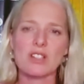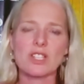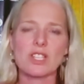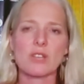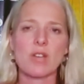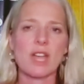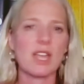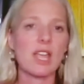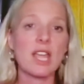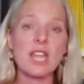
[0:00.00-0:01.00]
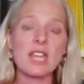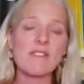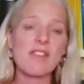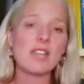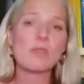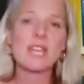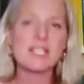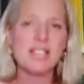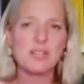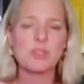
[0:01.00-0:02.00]
So, and if anyone has
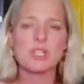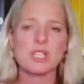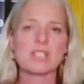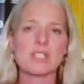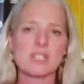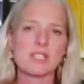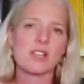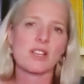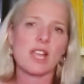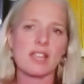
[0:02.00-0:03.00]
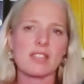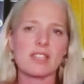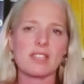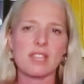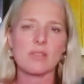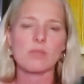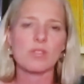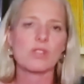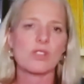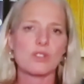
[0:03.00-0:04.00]
expertise in this area, I think that we
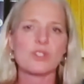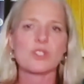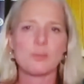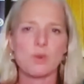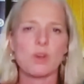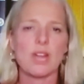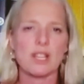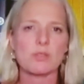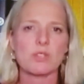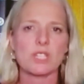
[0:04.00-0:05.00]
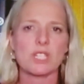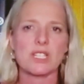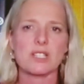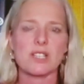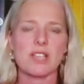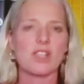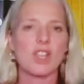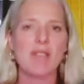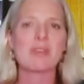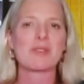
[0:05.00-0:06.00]
could use some more expertise on the climate.